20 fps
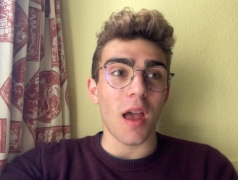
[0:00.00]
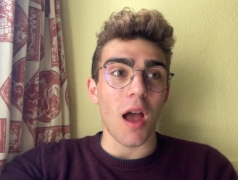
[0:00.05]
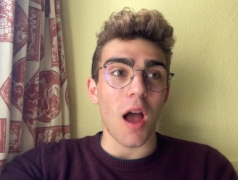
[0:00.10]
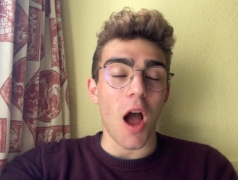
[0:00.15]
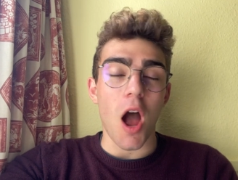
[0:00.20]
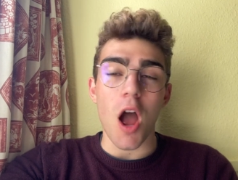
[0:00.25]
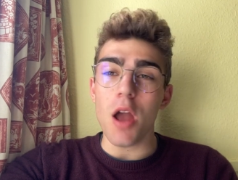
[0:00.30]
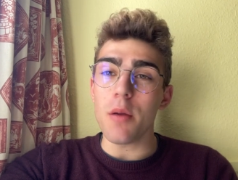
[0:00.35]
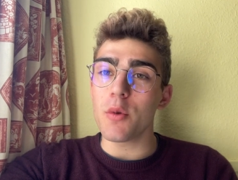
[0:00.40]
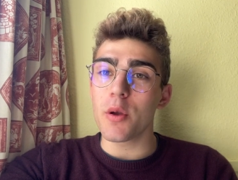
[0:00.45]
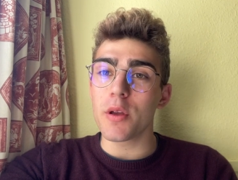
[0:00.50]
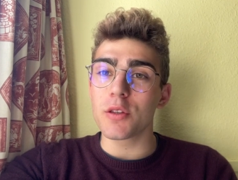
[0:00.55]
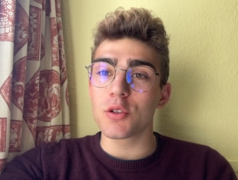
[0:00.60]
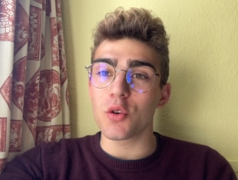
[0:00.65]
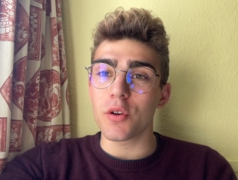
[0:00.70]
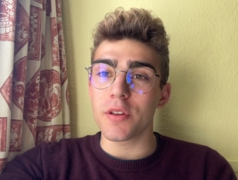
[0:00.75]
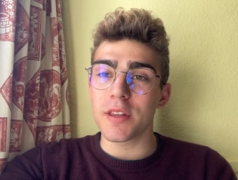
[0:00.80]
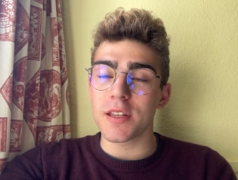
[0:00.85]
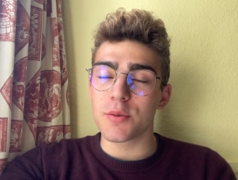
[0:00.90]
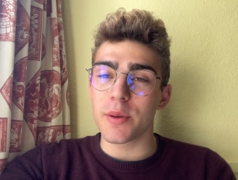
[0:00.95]
I hope you
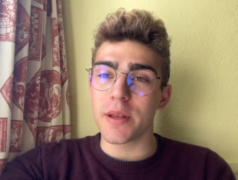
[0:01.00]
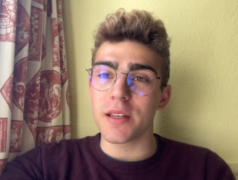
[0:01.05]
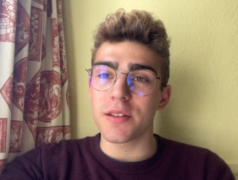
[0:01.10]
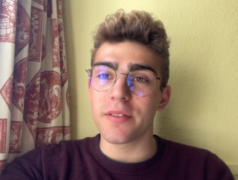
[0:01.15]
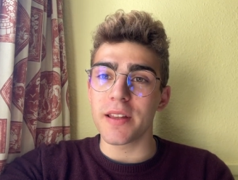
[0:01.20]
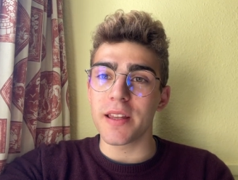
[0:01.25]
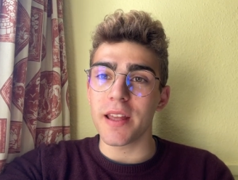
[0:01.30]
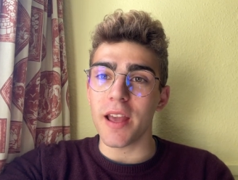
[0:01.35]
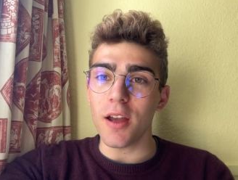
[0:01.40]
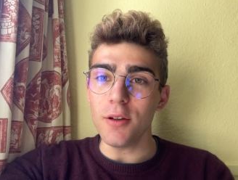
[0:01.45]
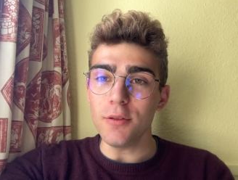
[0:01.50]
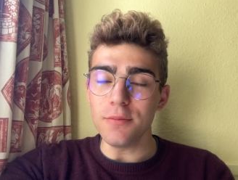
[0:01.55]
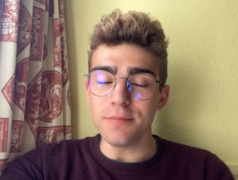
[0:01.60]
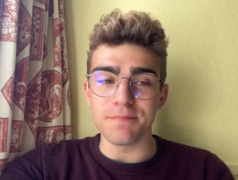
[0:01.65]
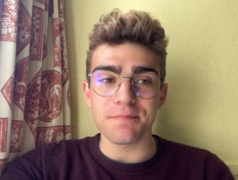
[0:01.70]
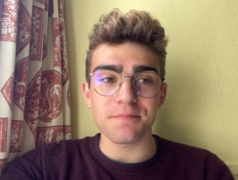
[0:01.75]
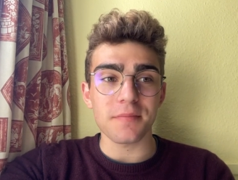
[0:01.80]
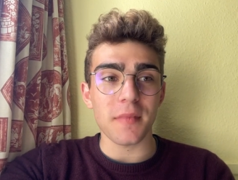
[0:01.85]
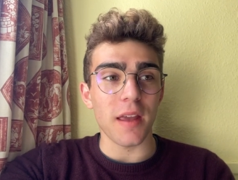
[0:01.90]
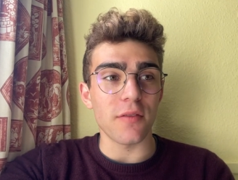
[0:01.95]
enjoyed this week's video.
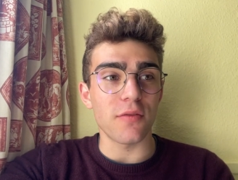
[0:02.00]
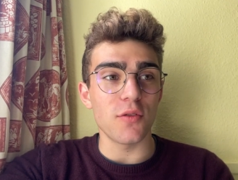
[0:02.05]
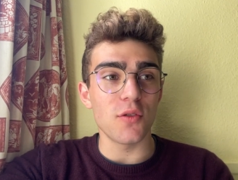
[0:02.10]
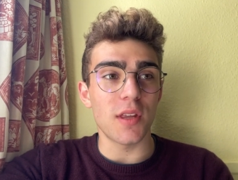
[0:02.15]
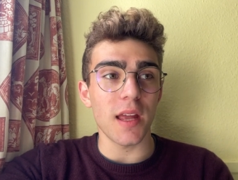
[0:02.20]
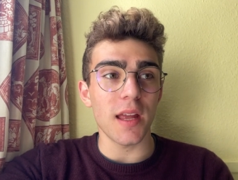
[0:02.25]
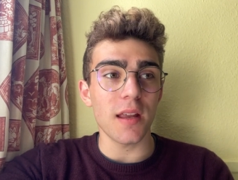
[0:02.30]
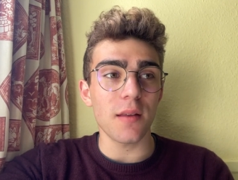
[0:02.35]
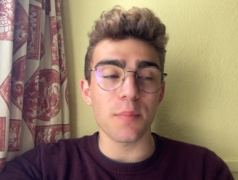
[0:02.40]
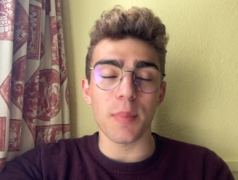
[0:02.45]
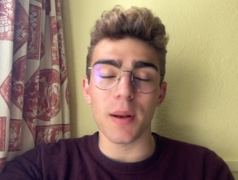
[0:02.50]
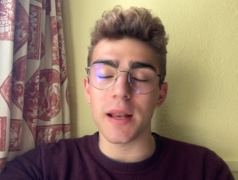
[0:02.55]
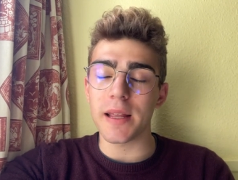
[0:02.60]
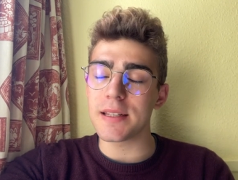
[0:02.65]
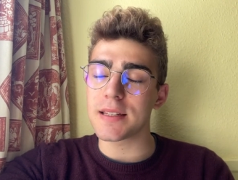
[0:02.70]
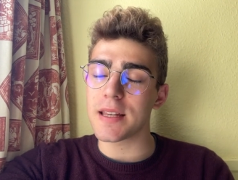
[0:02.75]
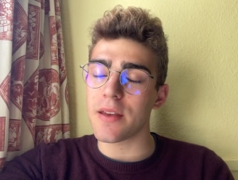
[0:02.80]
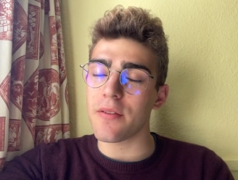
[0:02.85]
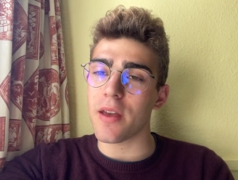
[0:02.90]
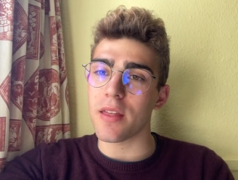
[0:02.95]
If you did,
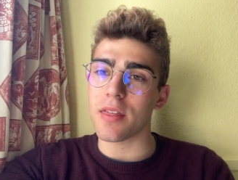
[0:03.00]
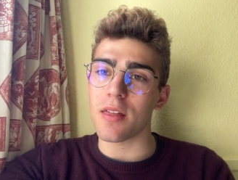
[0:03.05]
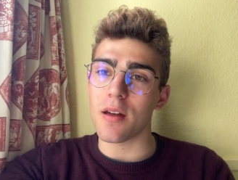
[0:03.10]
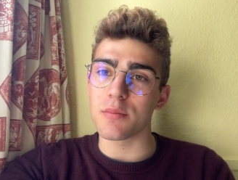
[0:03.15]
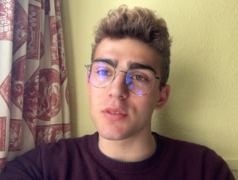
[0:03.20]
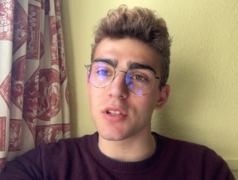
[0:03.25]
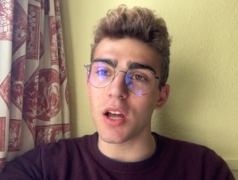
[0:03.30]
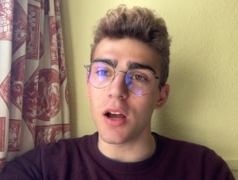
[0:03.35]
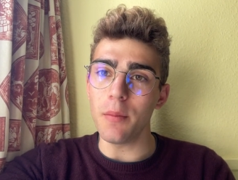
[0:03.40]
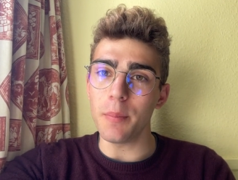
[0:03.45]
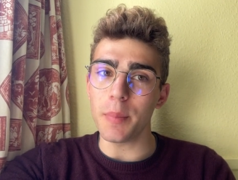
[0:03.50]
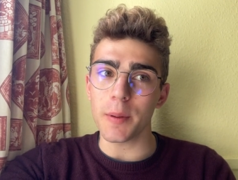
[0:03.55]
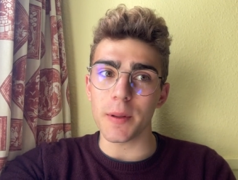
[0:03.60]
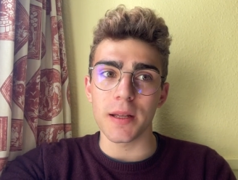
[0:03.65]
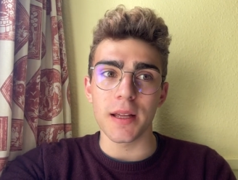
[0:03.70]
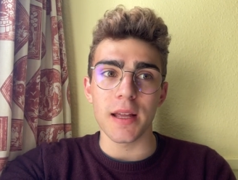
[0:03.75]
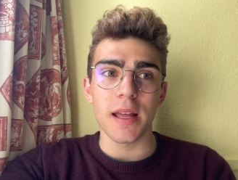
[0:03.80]
please give it a thumbs up.